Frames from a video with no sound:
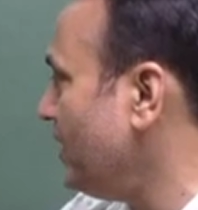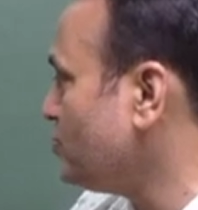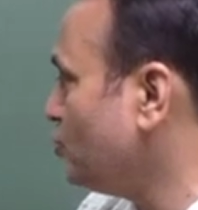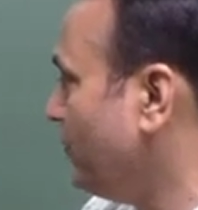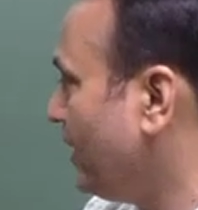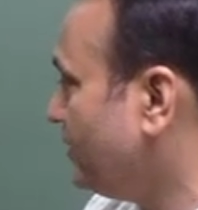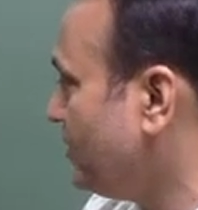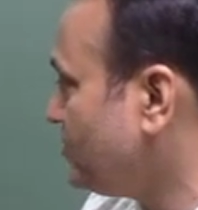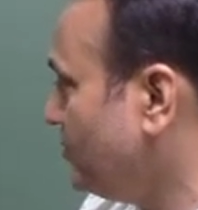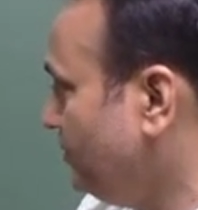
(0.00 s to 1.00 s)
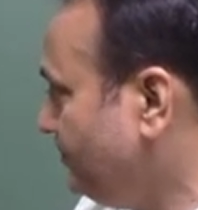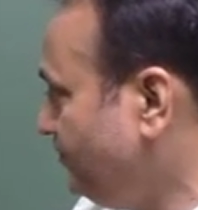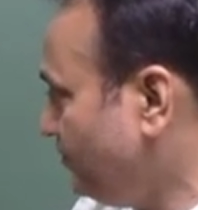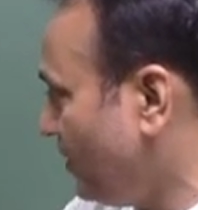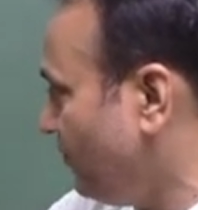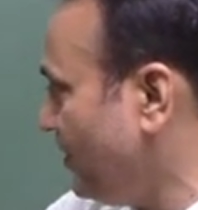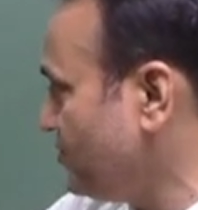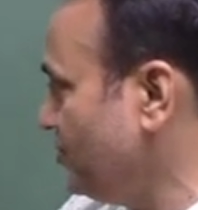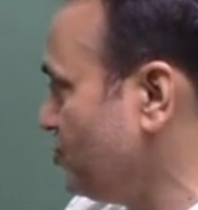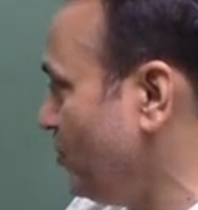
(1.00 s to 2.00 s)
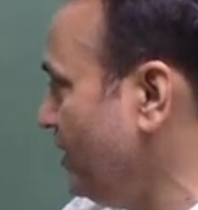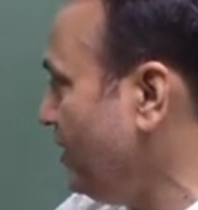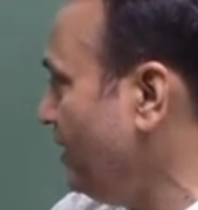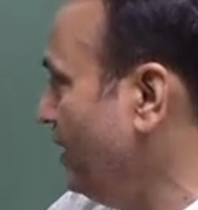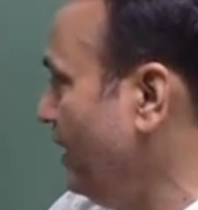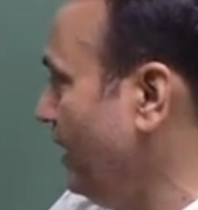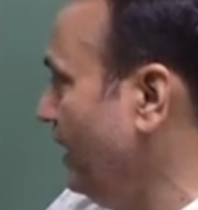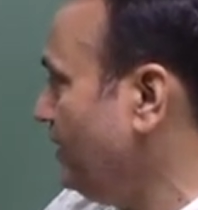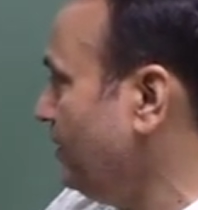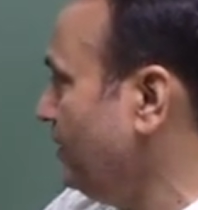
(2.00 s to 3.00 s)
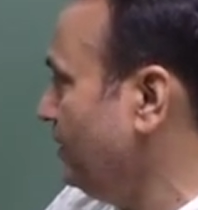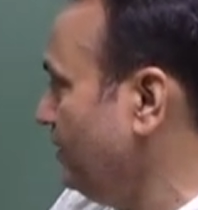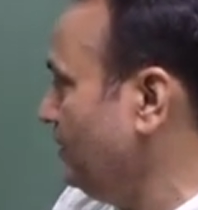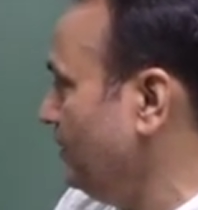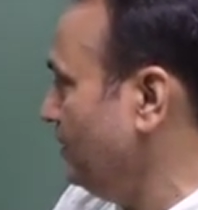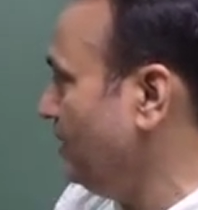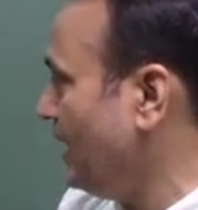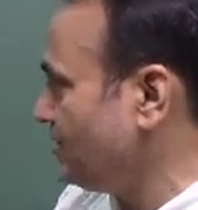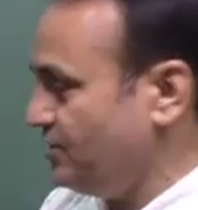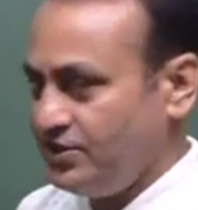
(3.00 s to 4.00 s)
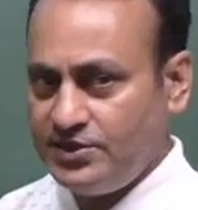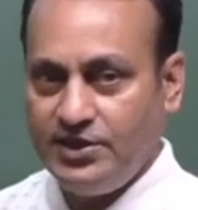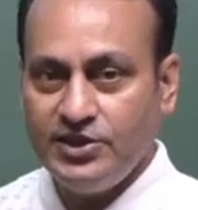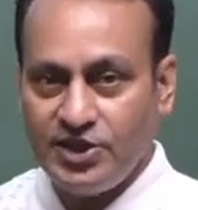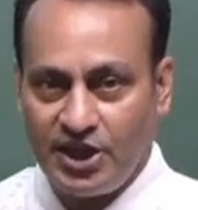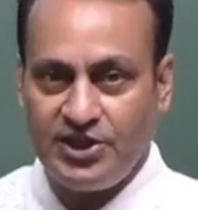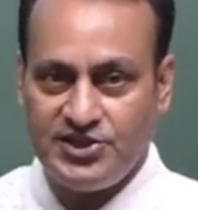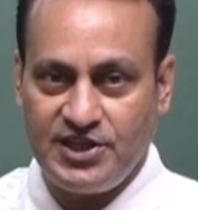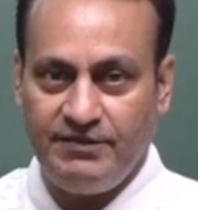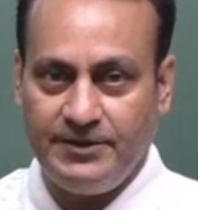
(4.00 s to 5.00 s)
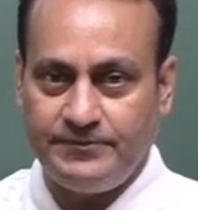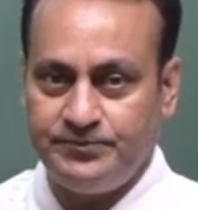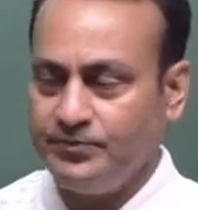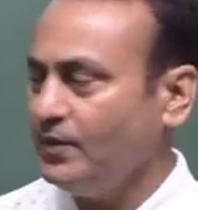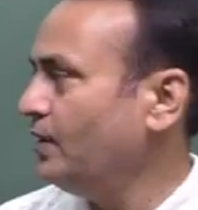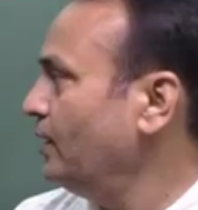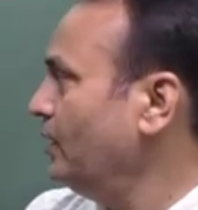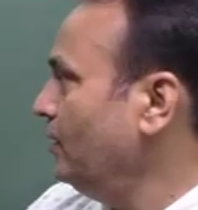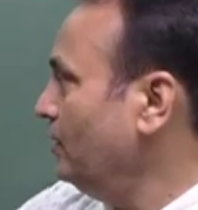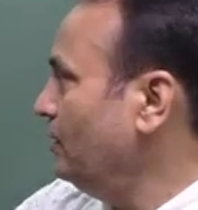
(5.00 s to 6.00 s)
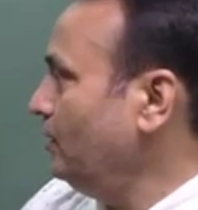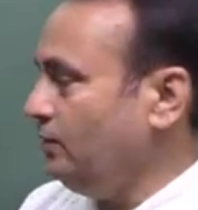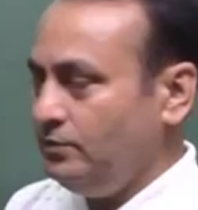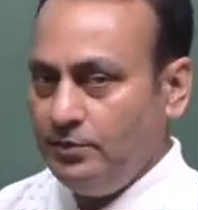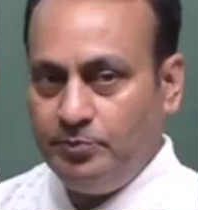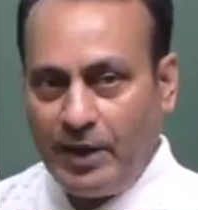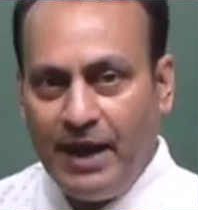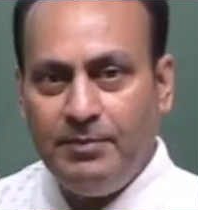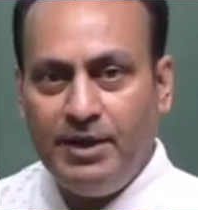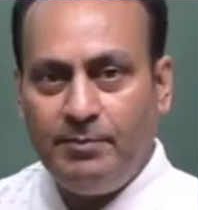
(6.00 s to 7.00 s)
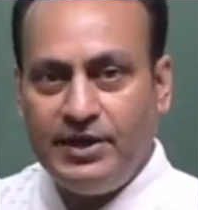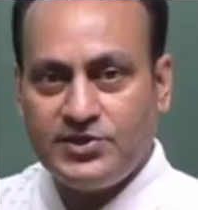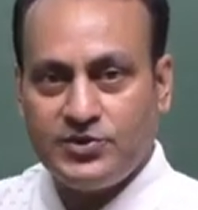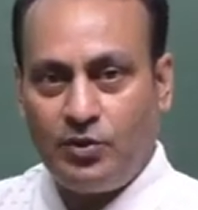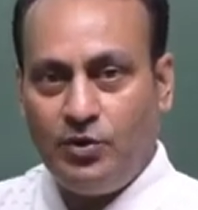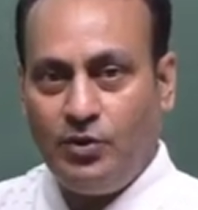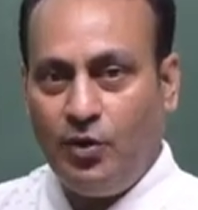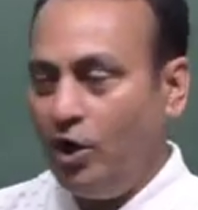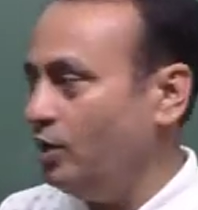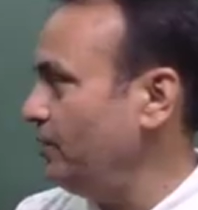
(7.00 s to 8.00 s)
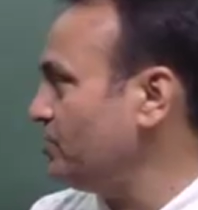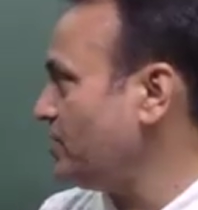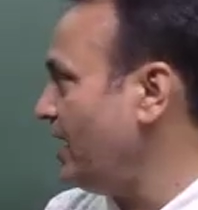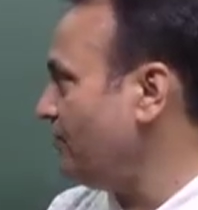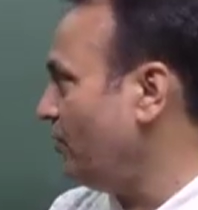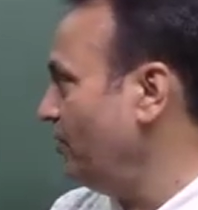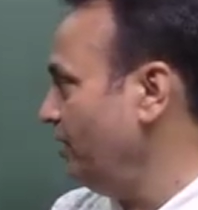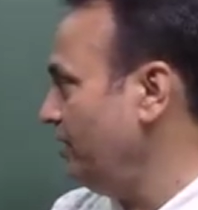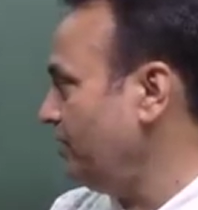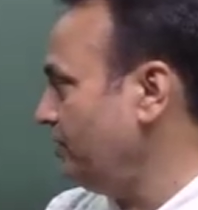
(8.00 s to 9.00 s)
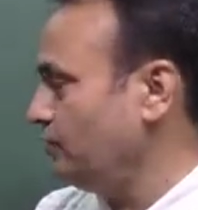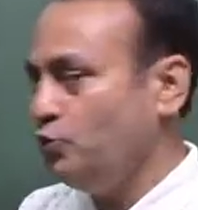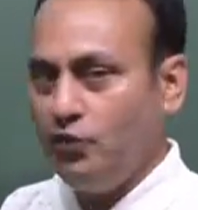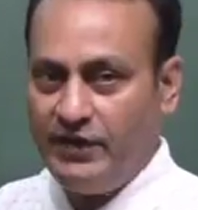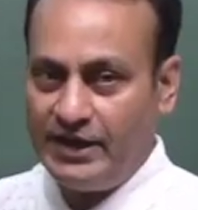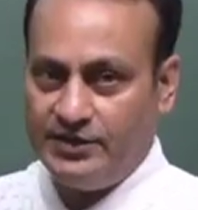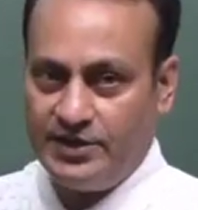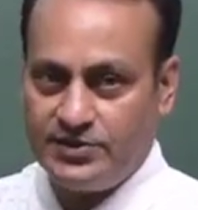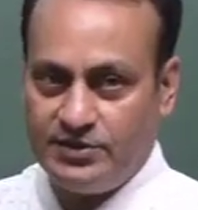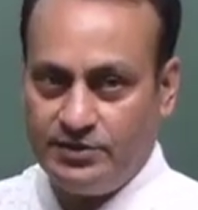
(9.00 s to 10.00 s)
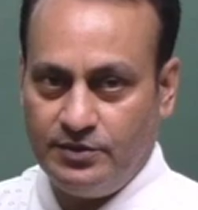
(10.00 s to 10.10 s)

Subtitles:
has two factors, first is 1 and last is 37. Prime numbers always have only two factors.